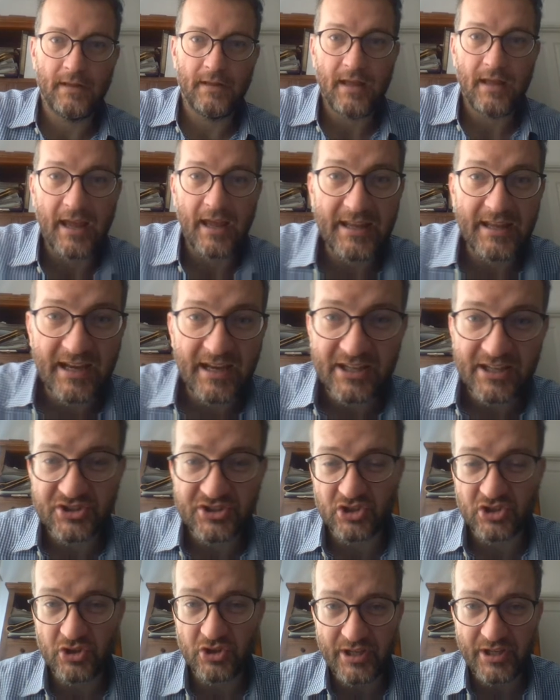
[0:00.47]
Hey guys, you're
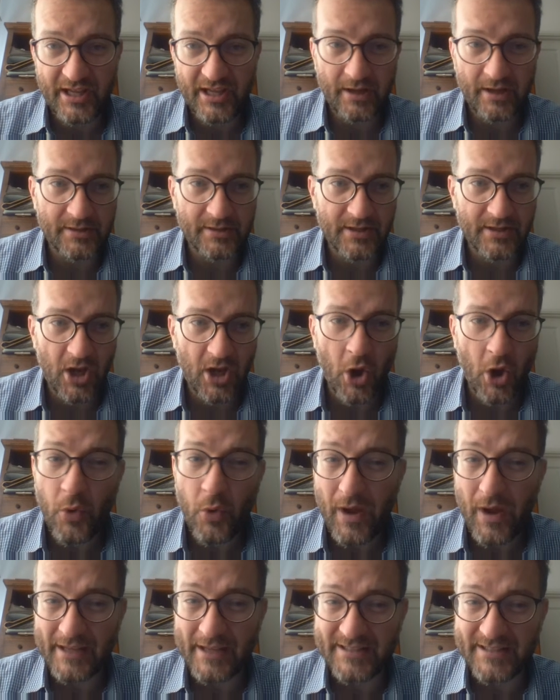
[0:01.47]
looking at
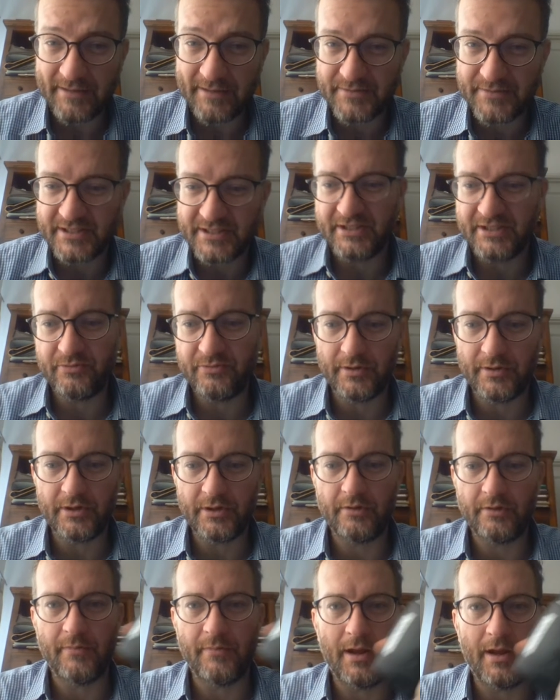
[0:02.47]
OSMC running
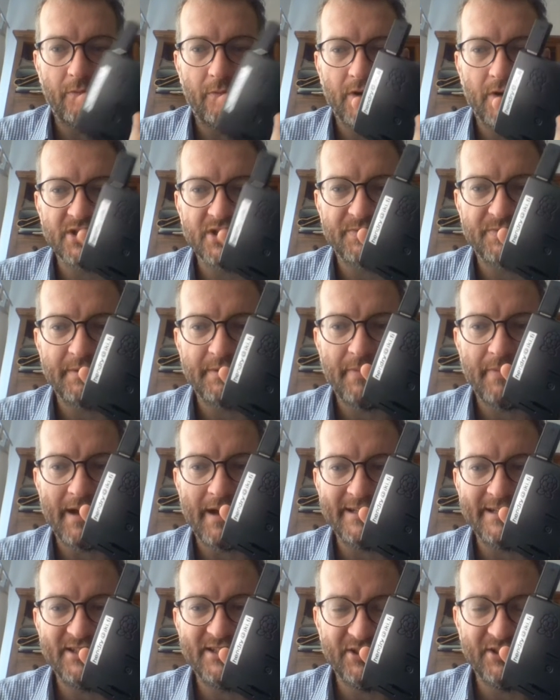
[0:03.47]
on my Raspberry
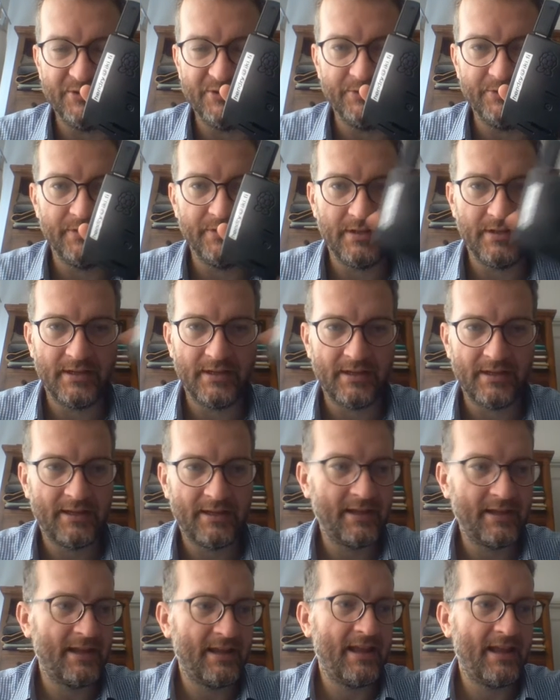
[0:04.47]
Pi 2.
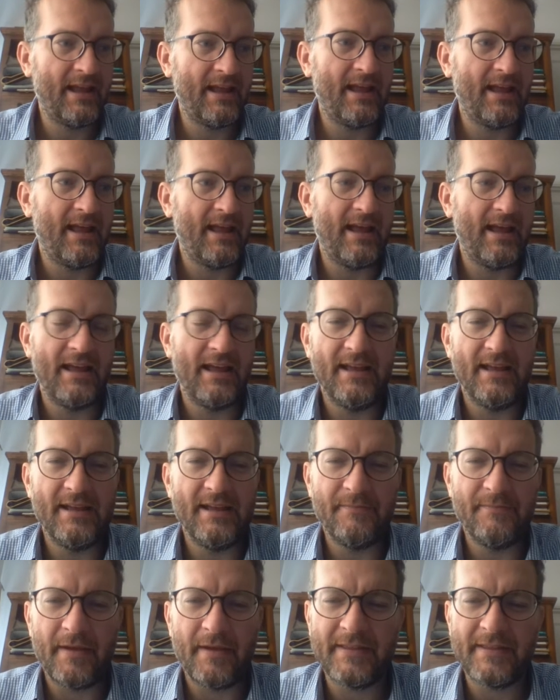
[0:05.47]
I
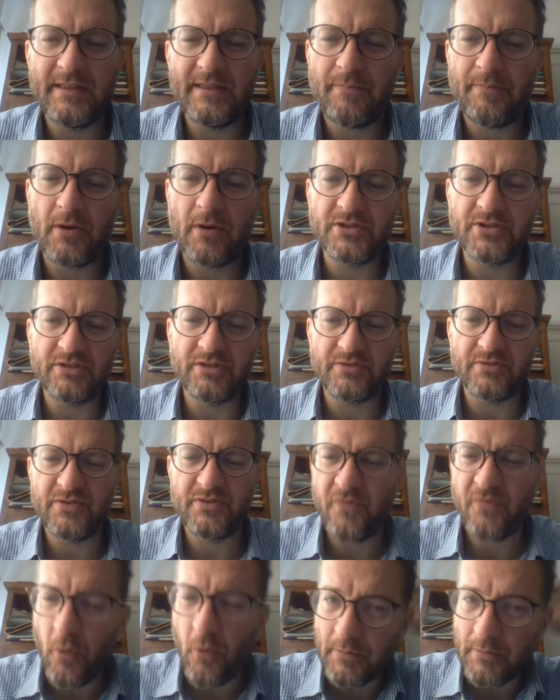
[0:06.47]
think the project was
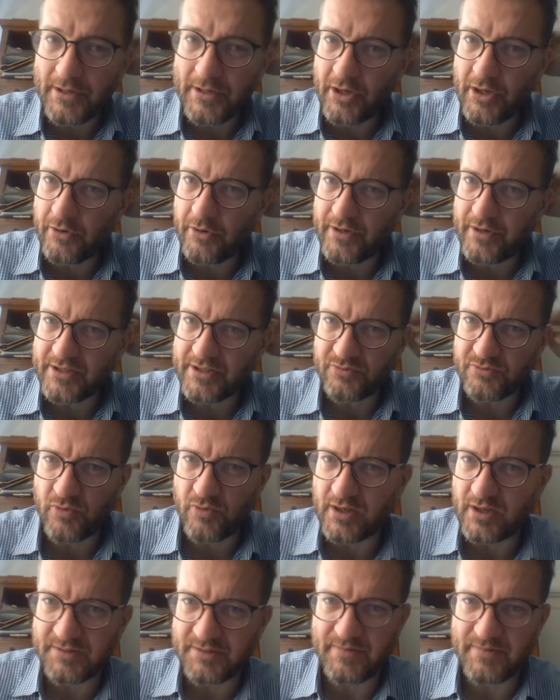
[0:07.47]
formerly known as
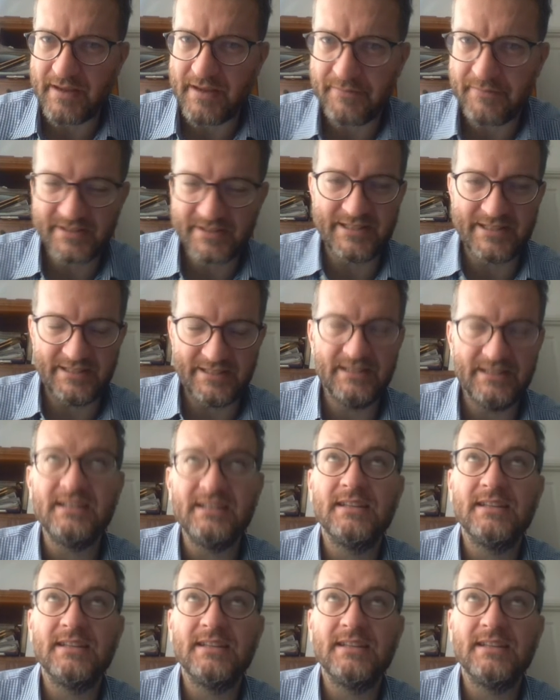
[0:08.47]
Raspberry MC.